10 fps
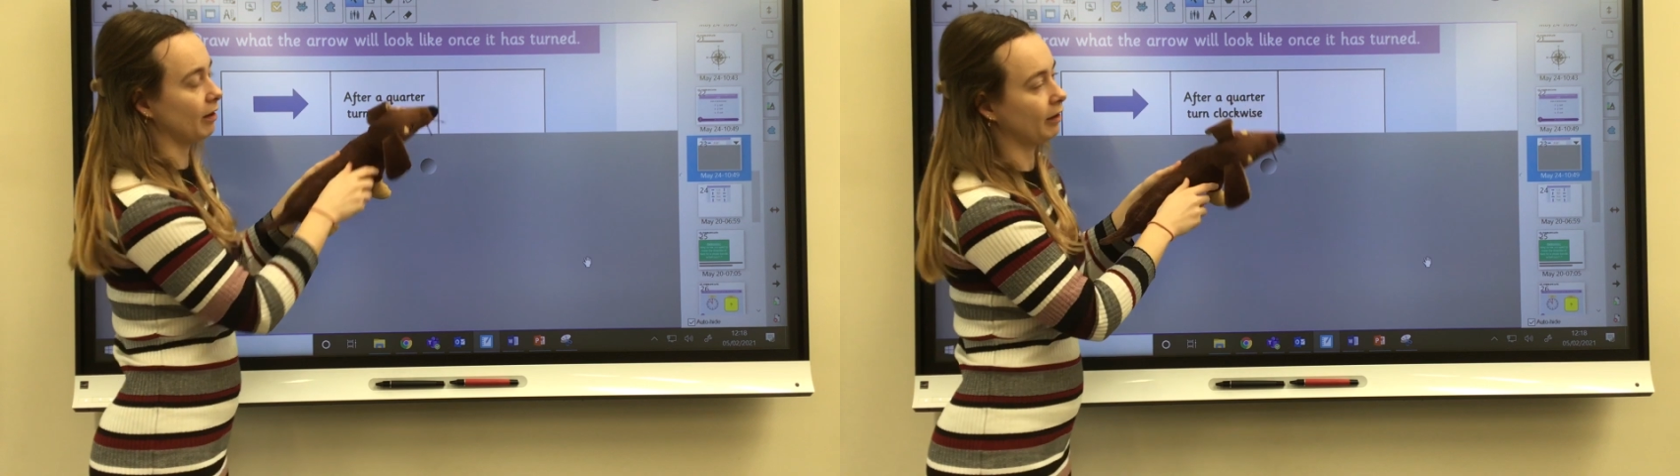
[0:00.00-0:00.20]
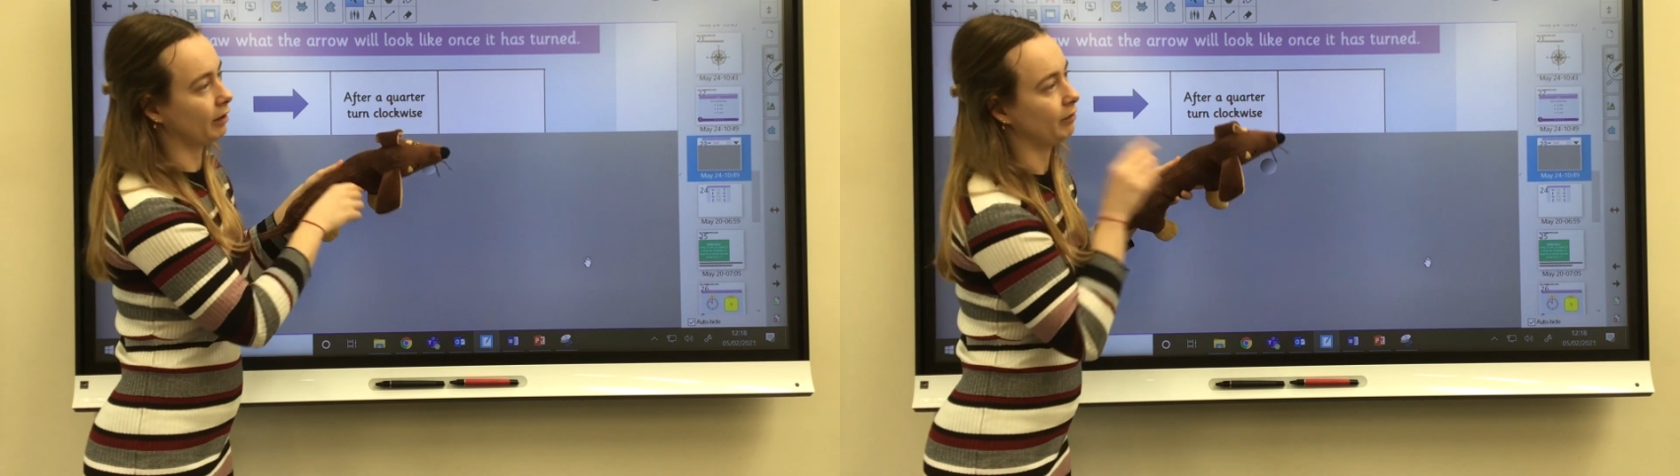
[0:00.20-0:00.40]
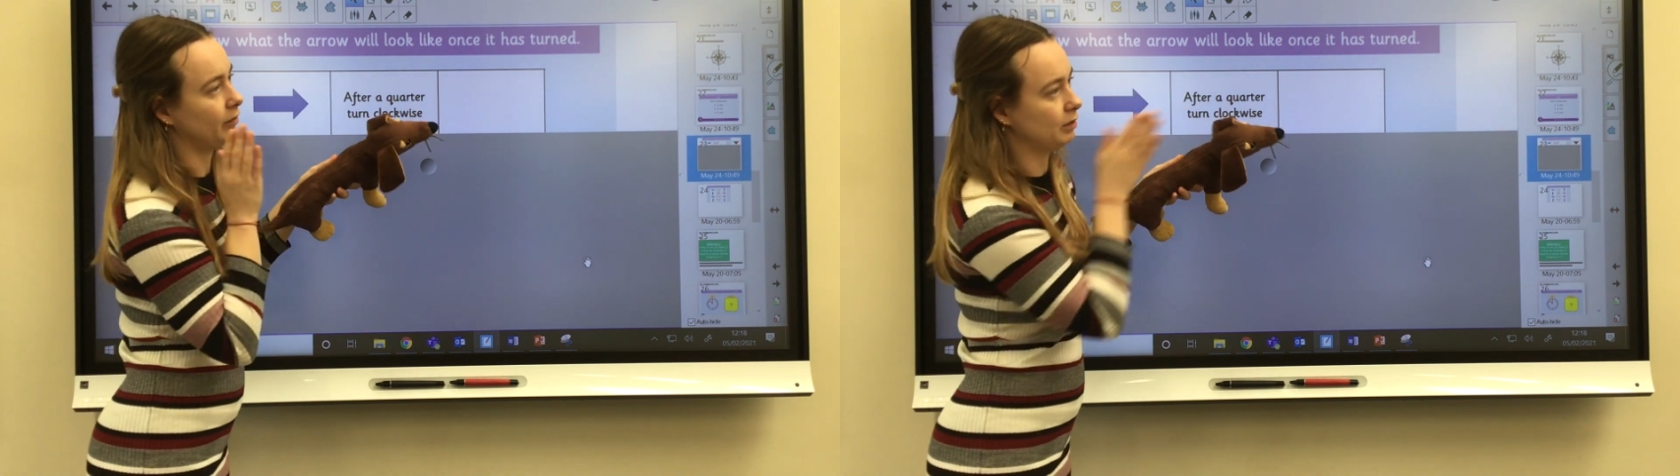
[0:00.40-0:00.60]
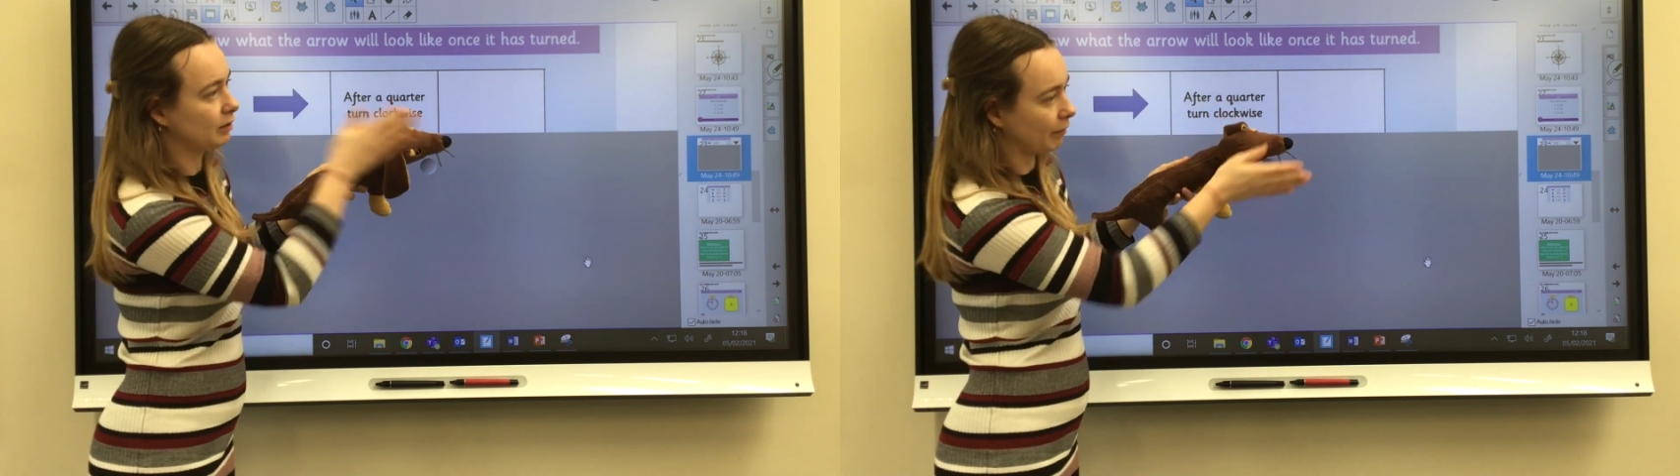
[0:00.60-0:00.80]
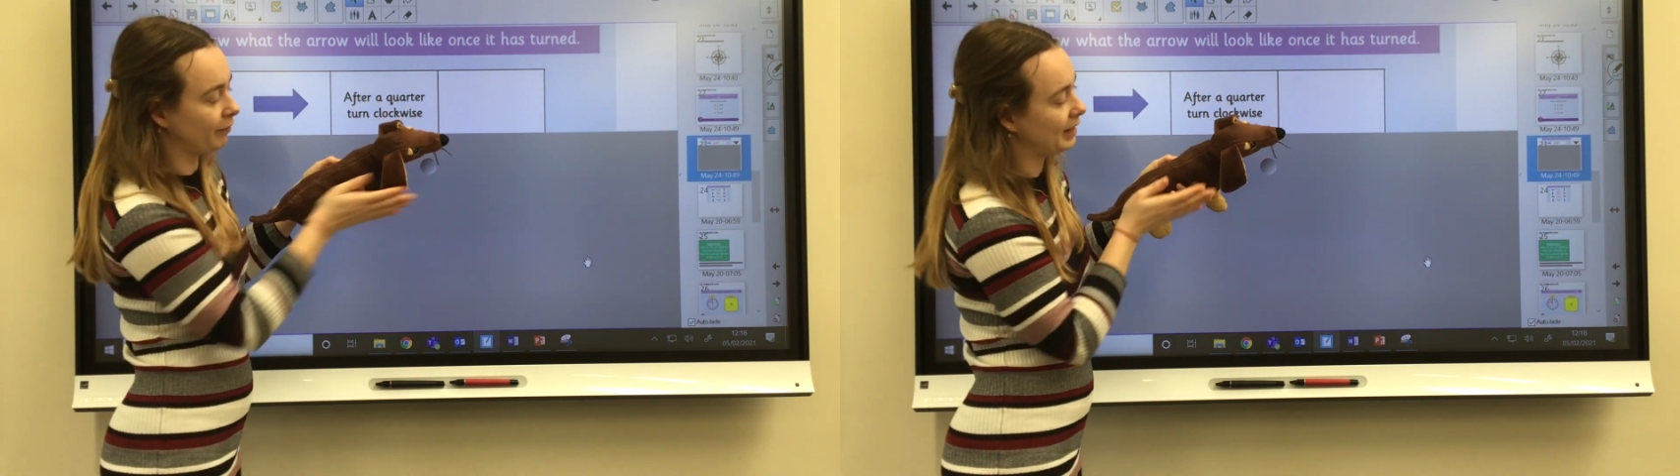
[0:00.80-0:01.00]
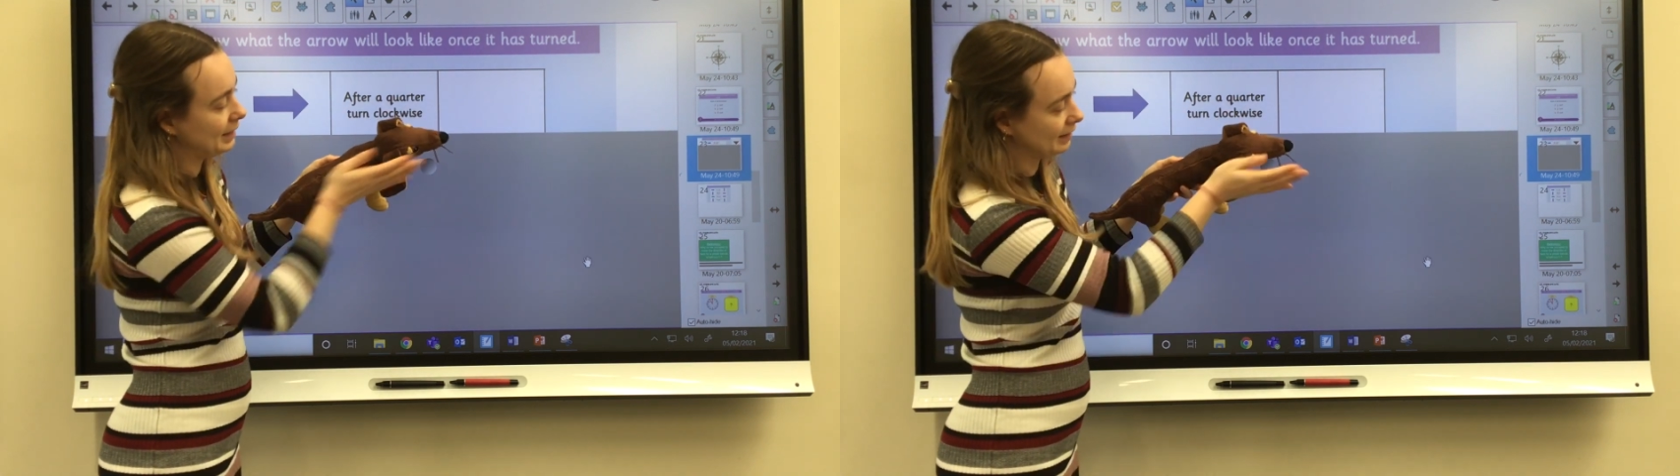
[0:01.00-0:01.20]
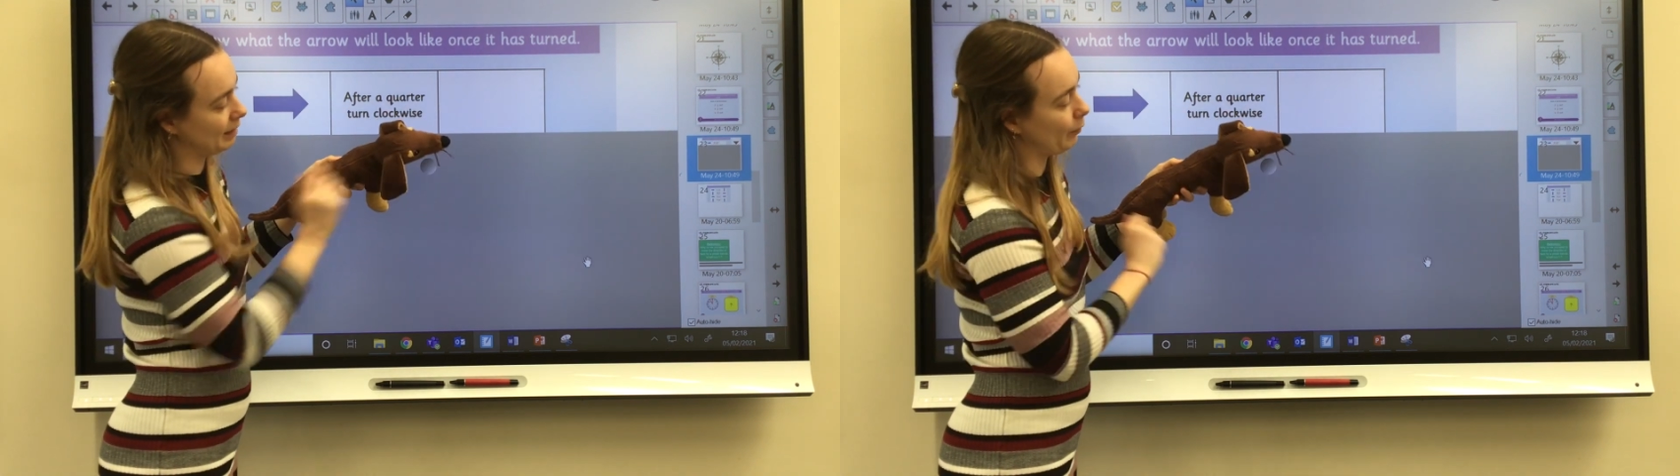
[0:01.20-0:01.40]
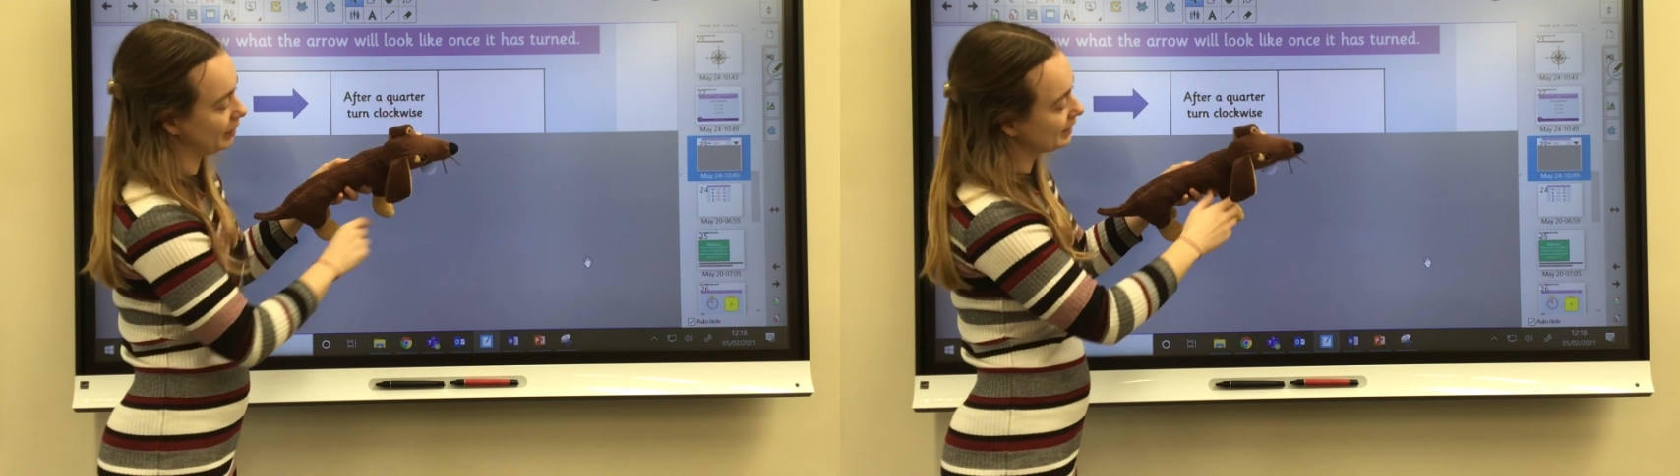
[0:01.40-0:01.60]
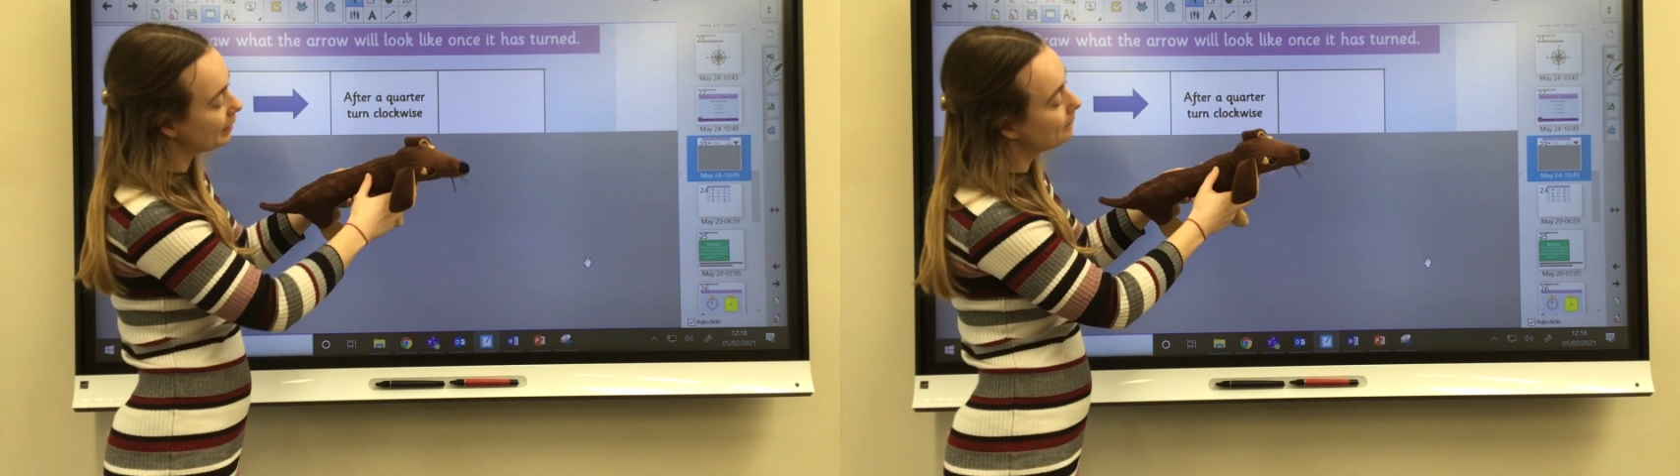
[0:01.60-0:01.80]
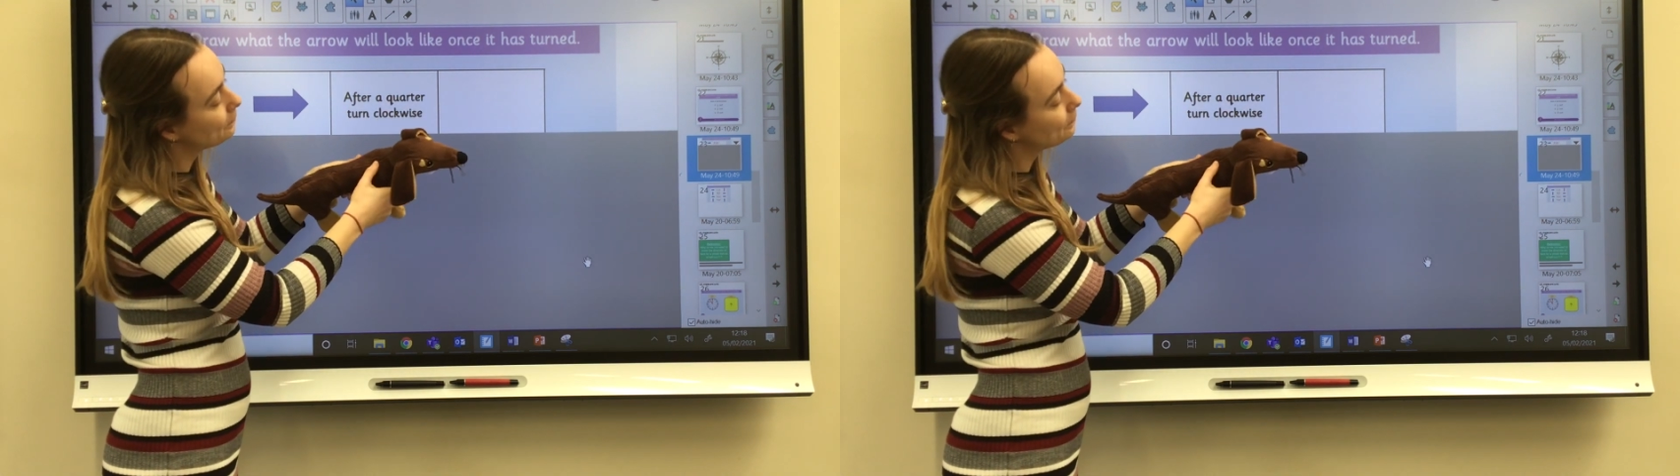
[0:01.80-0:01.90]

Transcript: so I'm facing the same way as him.